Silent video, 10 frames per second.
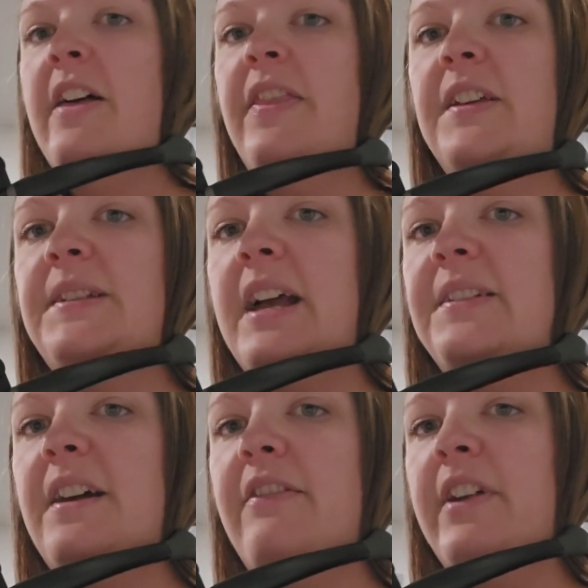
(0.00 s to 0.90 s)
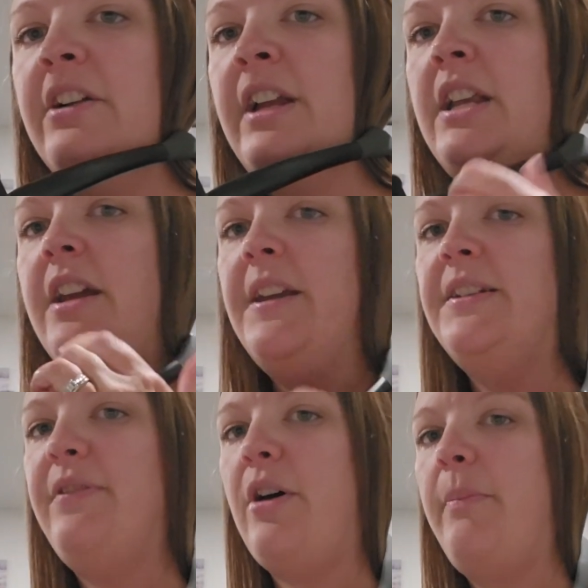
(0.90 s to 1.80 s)
This has a very
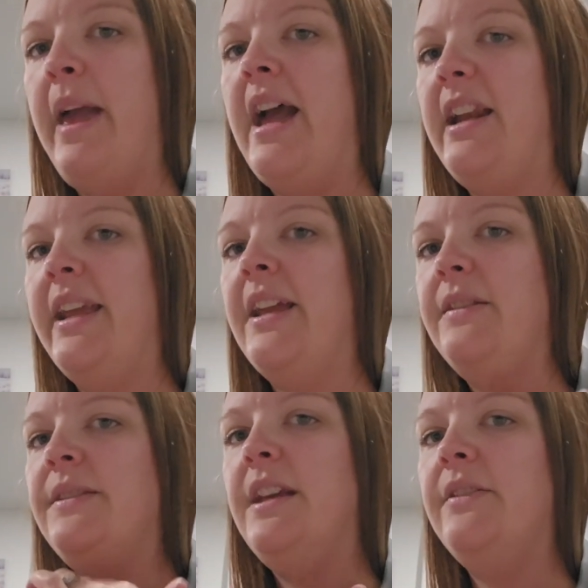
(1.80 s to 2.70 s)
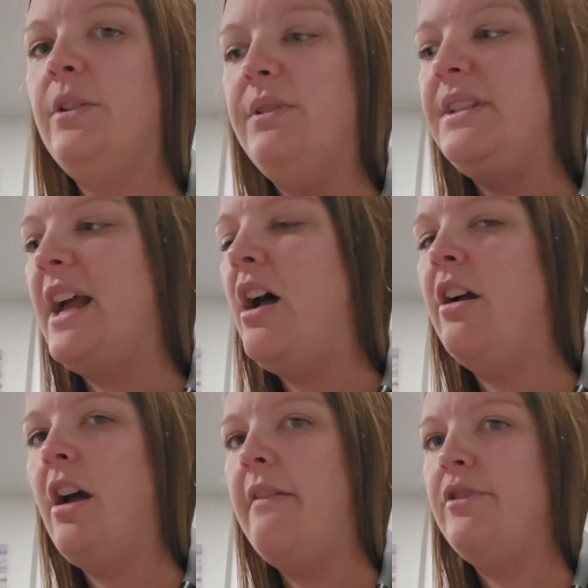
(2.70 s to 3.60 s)
nice felt pad against it, so it's not
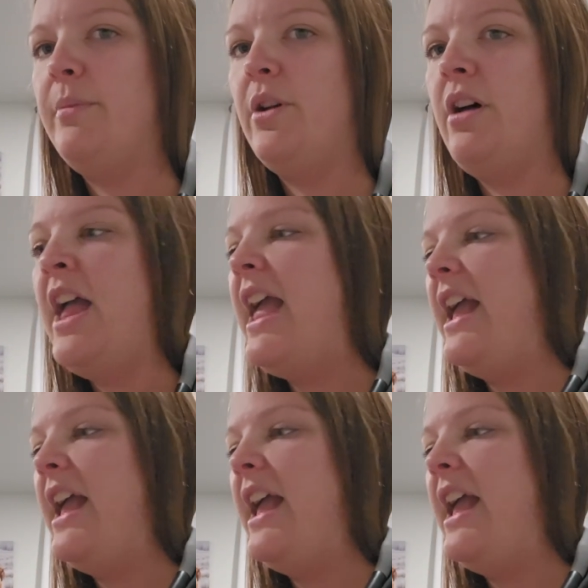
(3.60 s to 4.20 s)
uncomfortable.